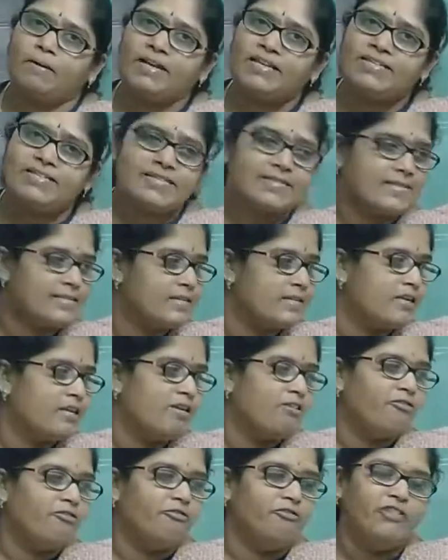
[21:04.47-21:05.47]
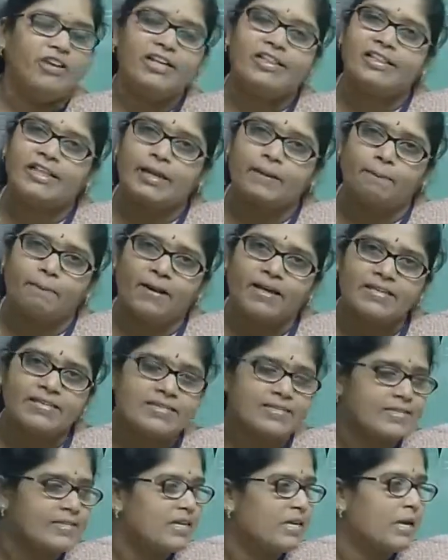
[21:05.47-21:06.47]
plus V3
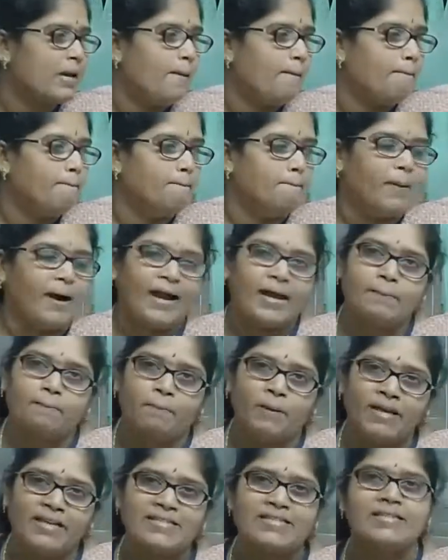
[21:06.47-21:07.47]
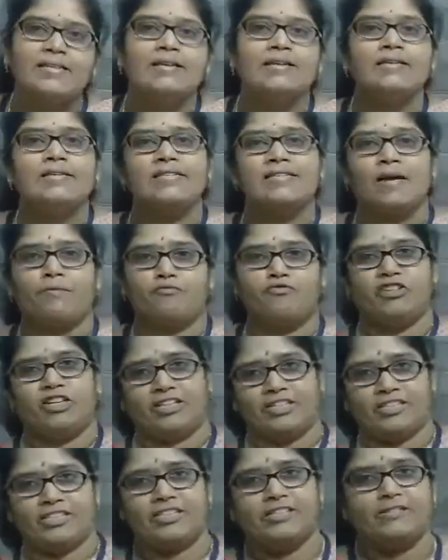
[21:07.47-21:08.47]
plus by plus
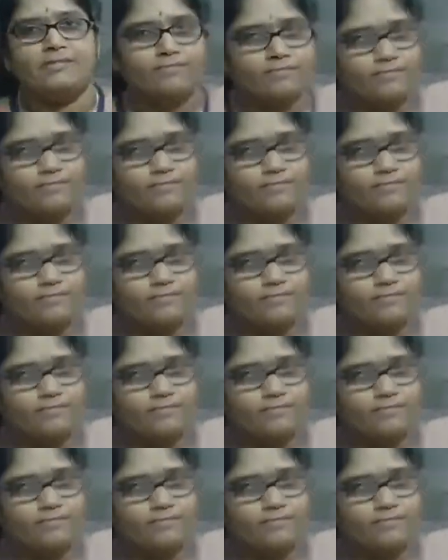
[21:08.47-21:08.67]
subject.